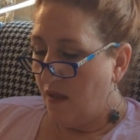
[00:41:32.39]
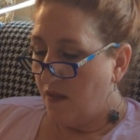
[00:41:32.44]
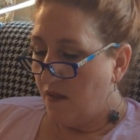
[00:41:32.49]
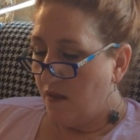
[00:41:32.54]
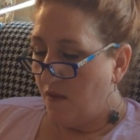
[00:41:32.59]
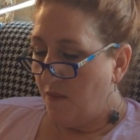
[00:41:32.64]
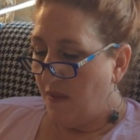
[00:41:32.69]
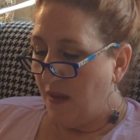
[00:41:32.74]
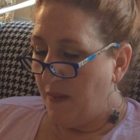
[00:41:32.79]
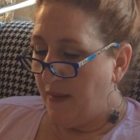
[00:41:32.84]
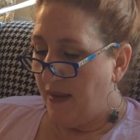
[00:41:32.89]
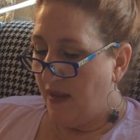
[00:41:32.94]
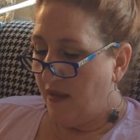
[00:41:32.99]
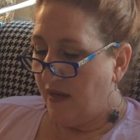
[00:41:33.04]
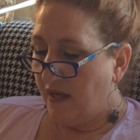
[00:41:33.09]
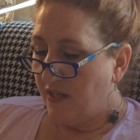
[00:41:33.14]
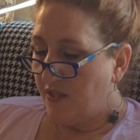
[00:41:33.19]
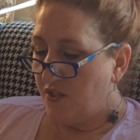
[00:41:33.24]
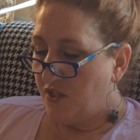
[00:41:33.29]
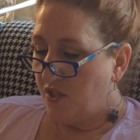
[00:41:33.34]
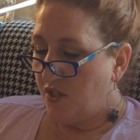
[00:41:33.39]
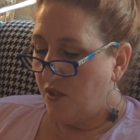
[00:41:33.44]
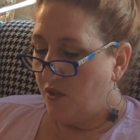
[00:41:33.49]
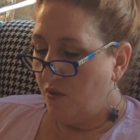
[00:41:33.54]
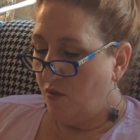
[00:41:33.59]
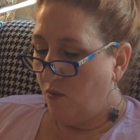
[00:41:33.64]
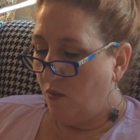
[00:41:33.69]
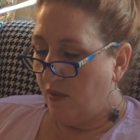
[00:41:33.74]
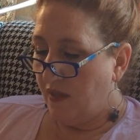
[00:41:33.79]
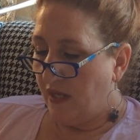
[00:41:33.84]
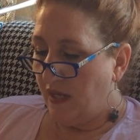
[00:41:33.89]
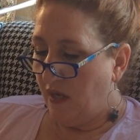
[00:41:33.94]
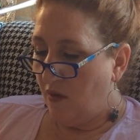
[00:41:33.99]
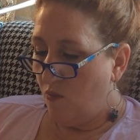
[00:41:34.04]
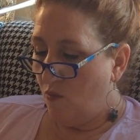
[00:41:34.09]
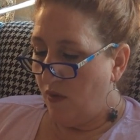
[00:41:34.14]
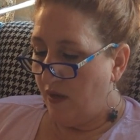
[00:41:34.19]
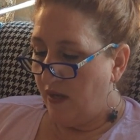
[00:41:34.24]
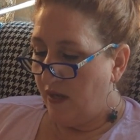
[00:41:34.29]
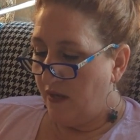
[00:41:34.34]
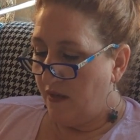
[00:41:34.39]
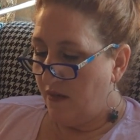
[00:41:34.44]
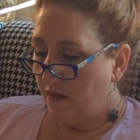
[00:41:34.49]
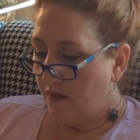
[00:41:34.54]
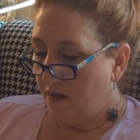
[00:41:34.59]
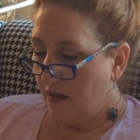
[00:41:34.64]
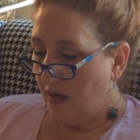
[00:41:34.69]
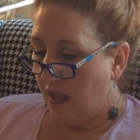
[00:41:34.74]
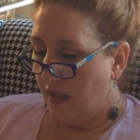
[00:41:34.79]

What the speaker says: So maybe I'll get two. We'll eat one,